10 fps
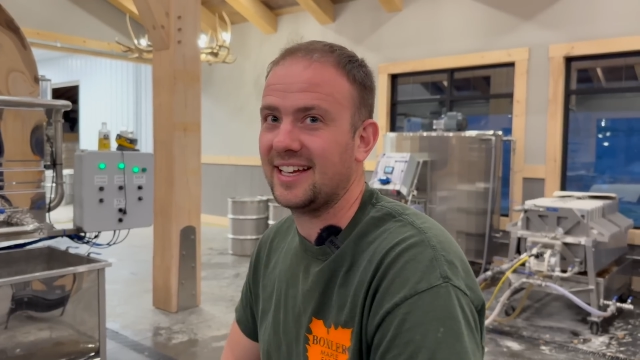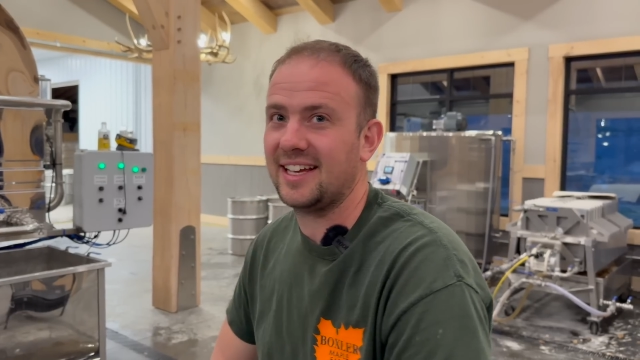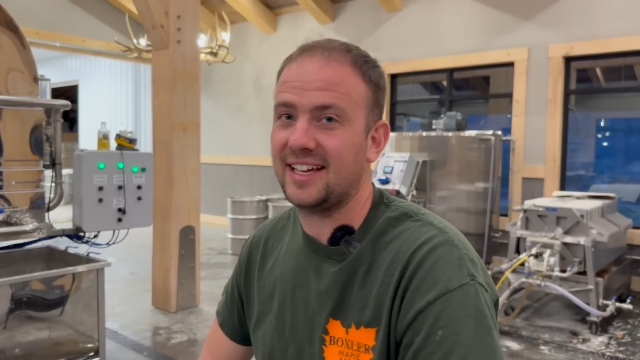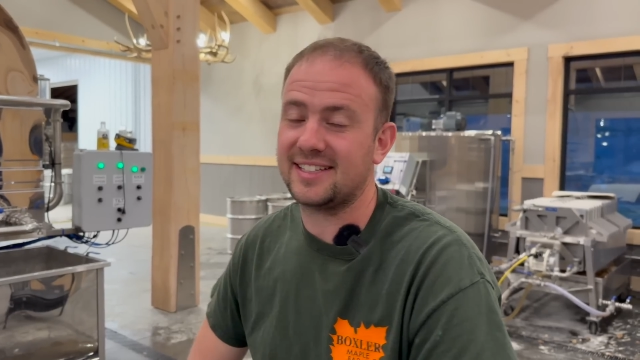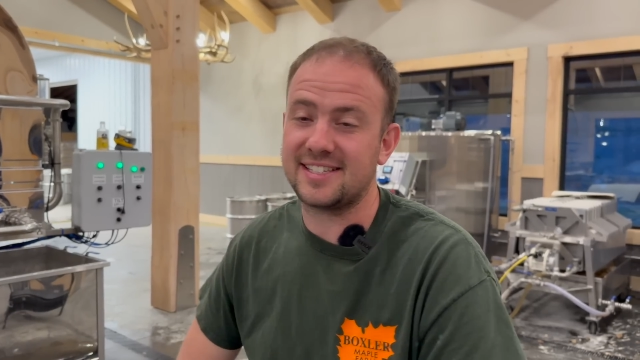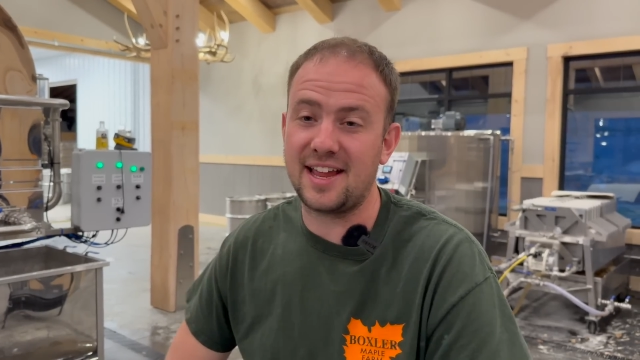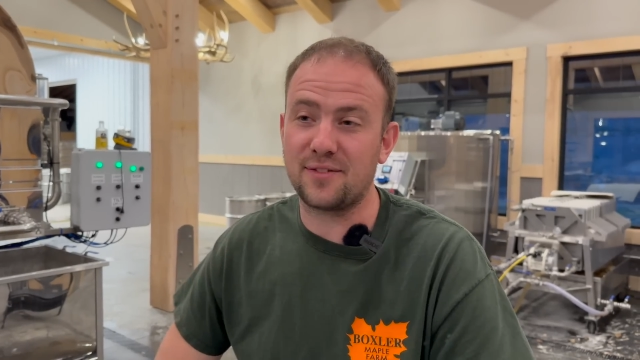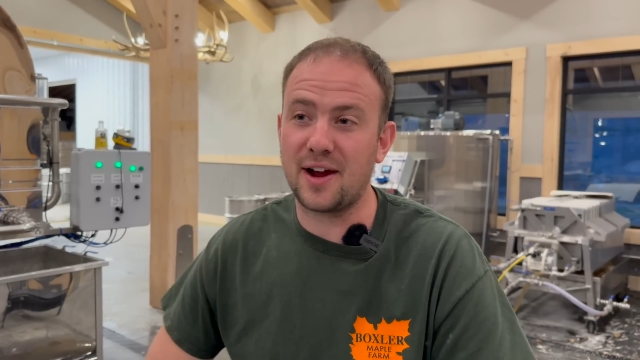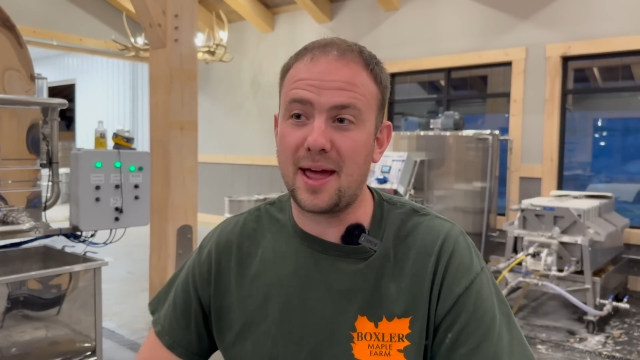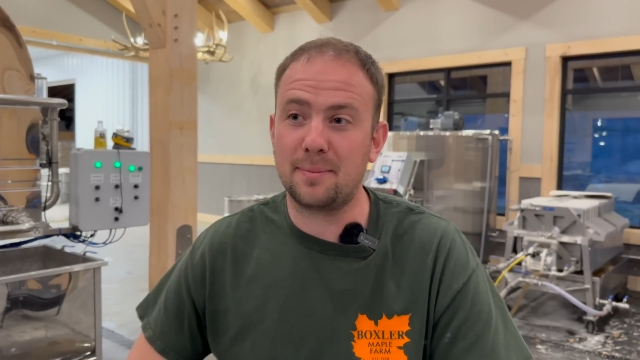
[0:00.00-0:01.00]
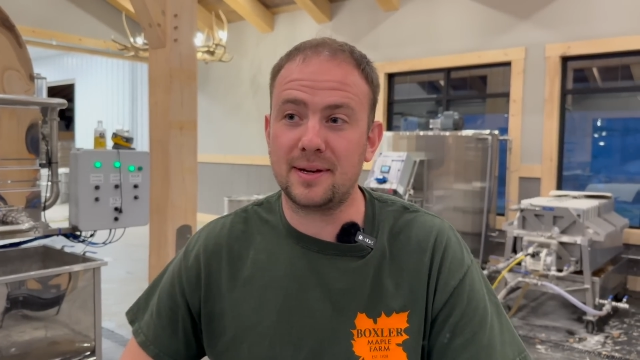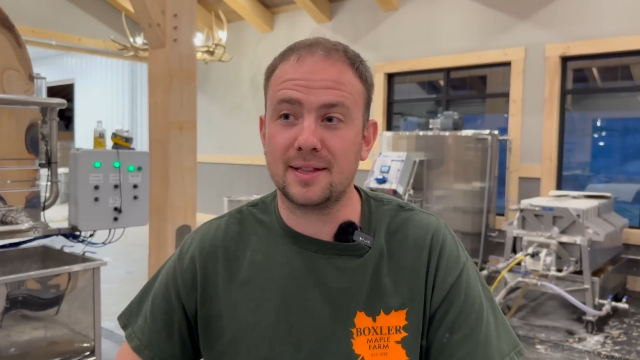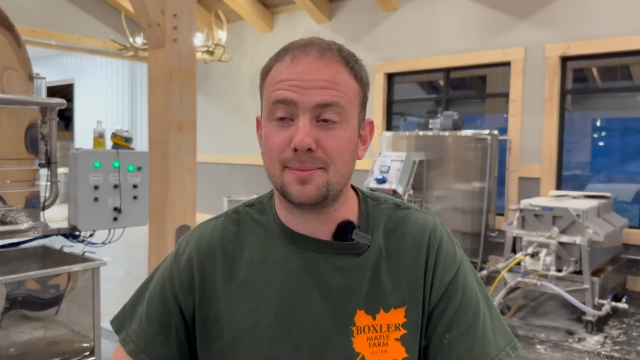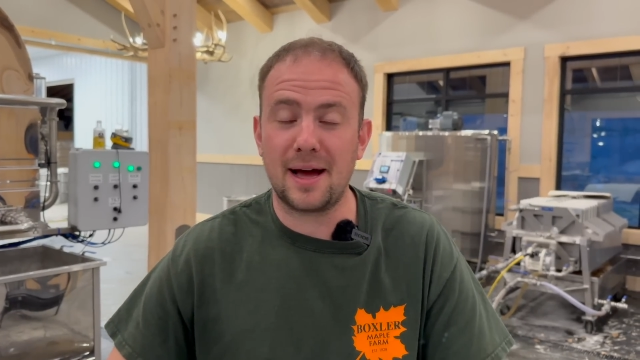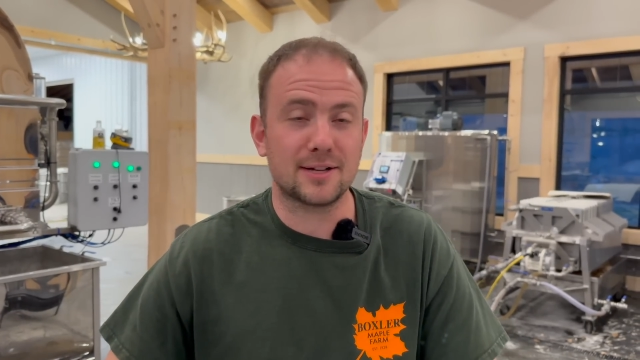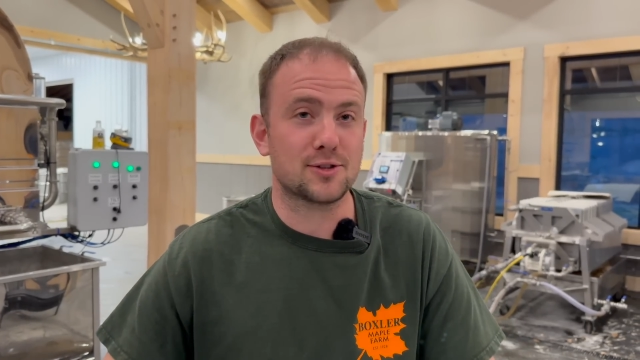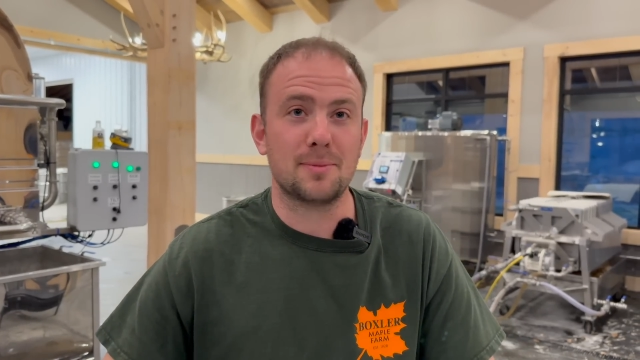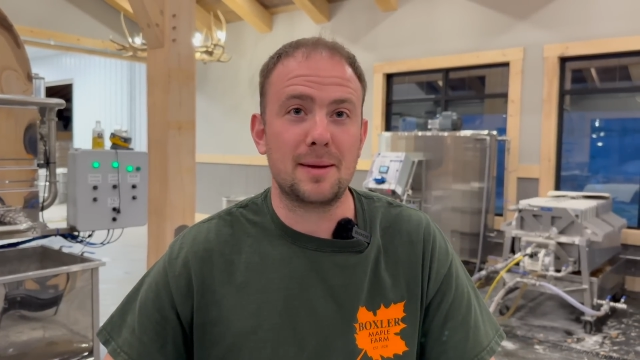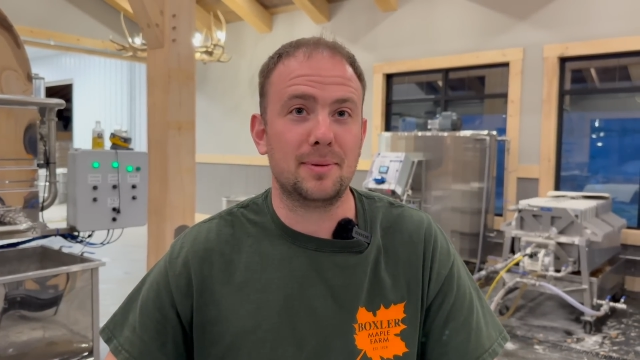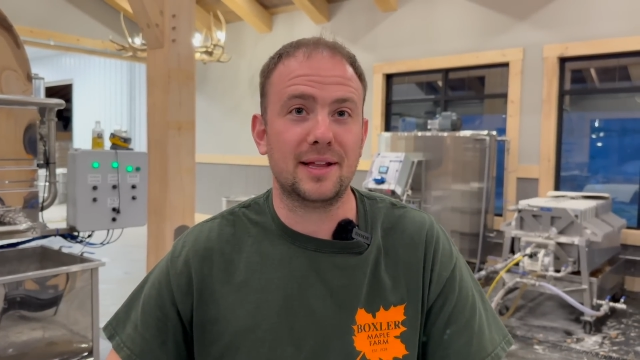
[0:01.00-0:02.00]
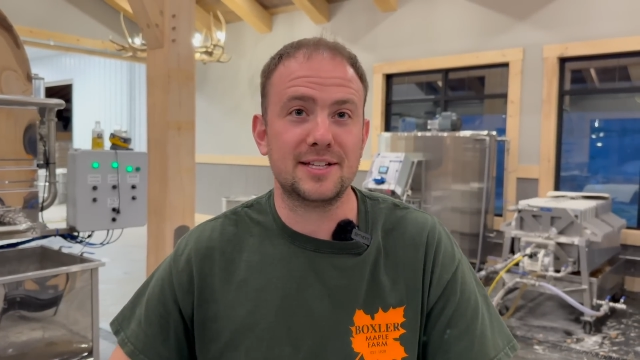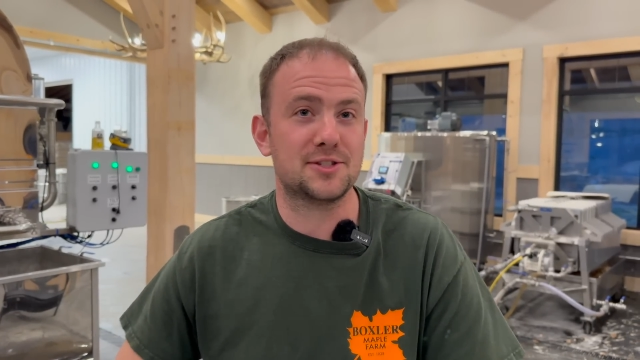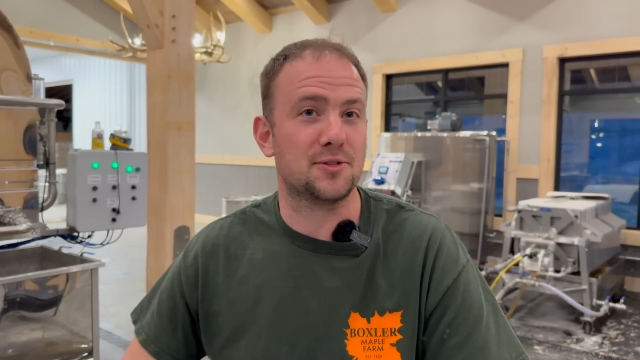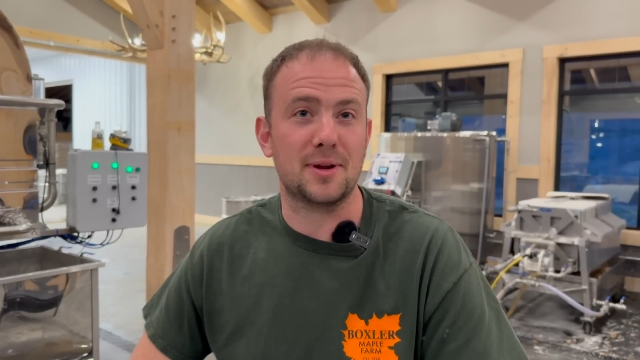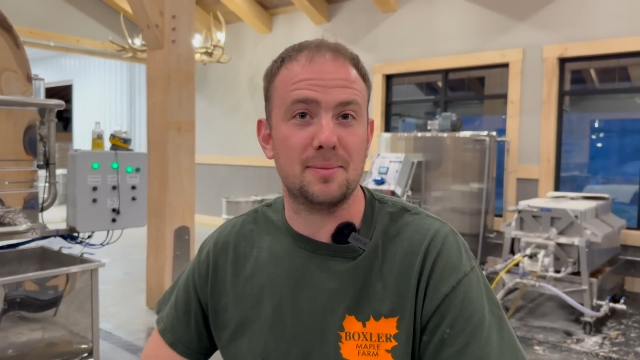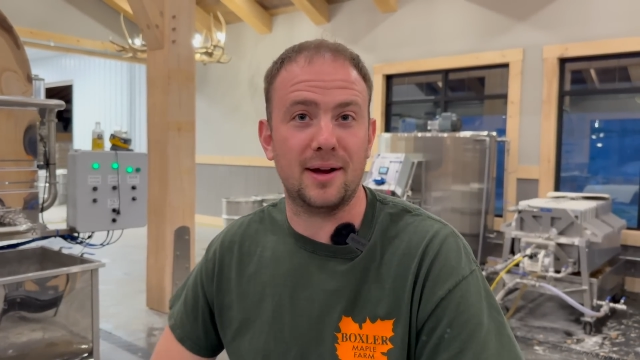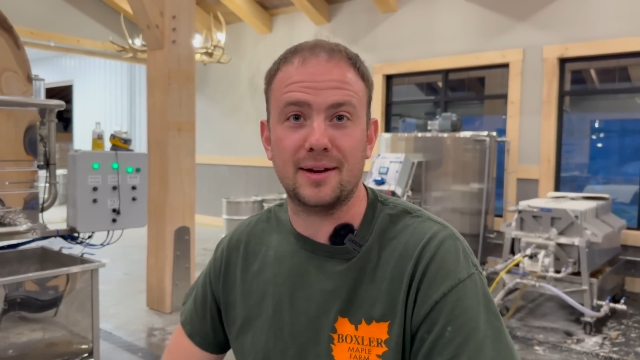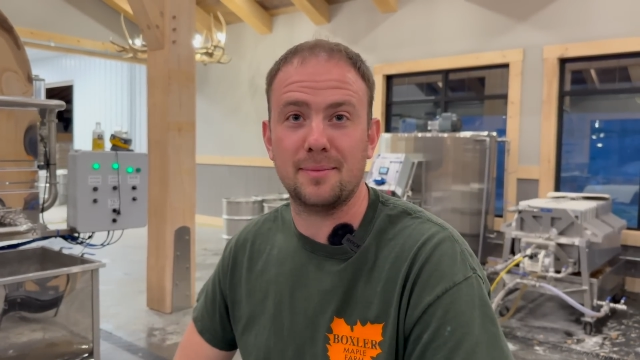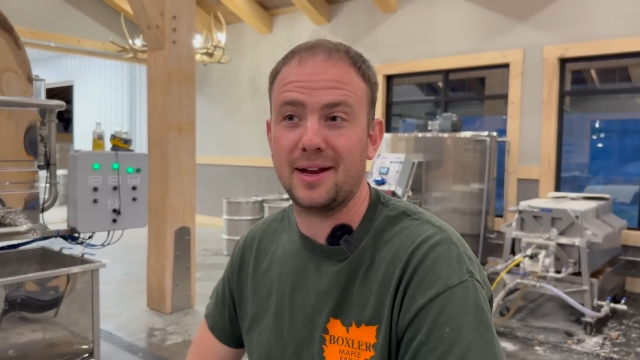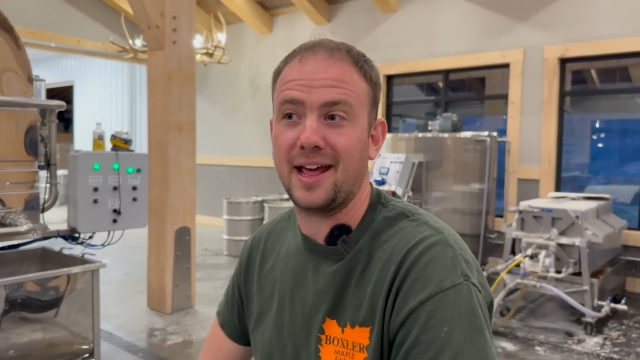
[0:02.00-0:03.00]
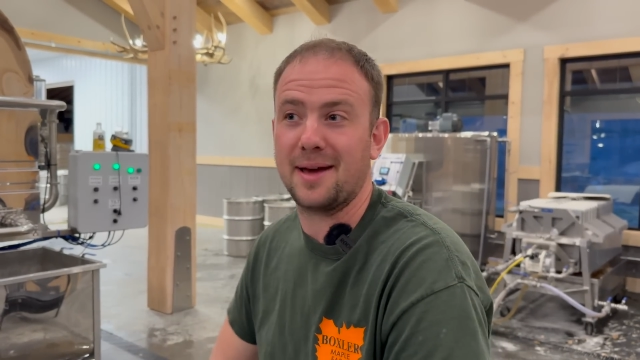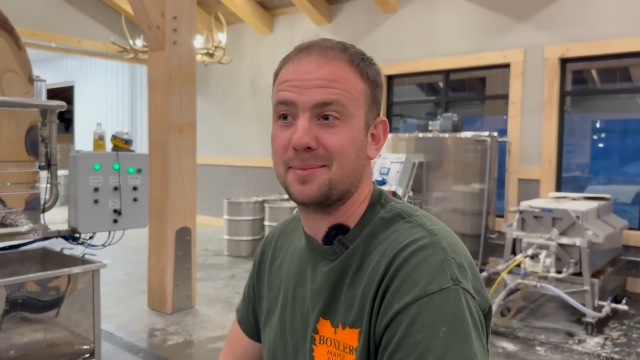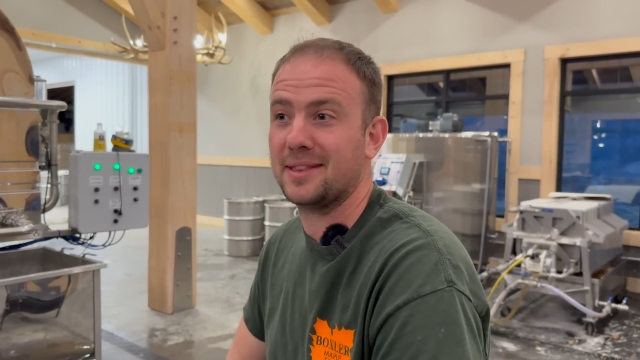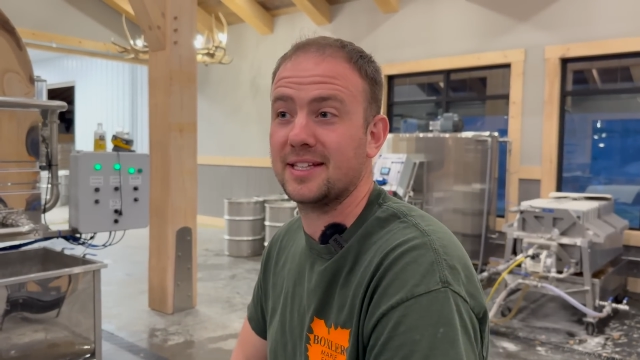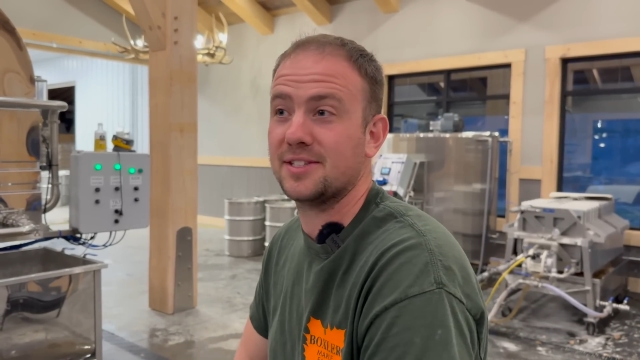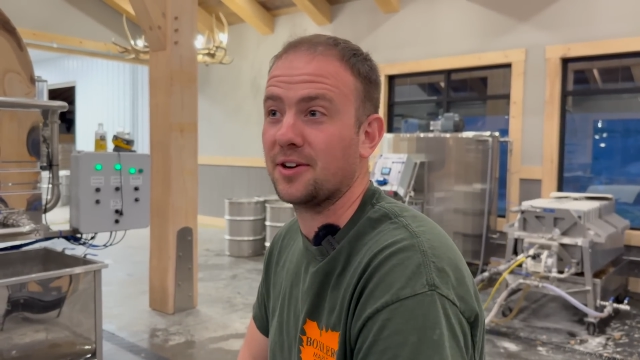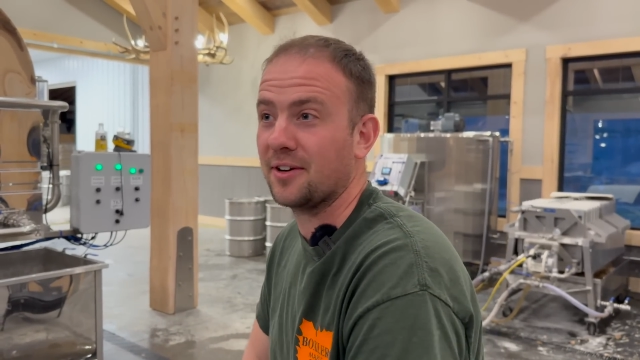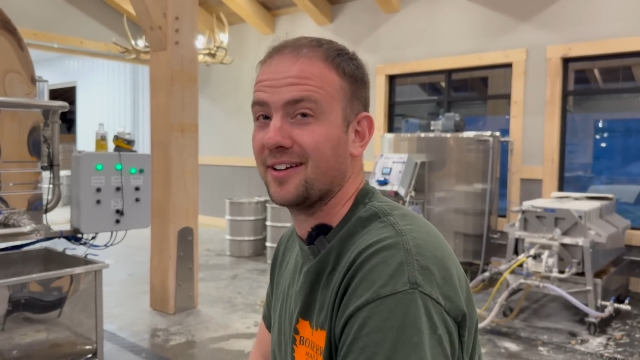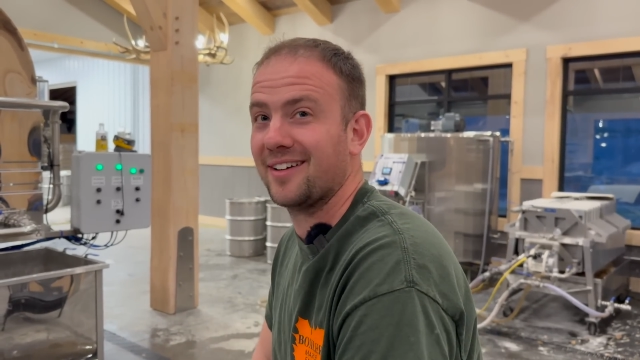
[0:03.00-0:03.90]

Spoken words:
It's never happened in the Boxer Maple history, but it might happen this year.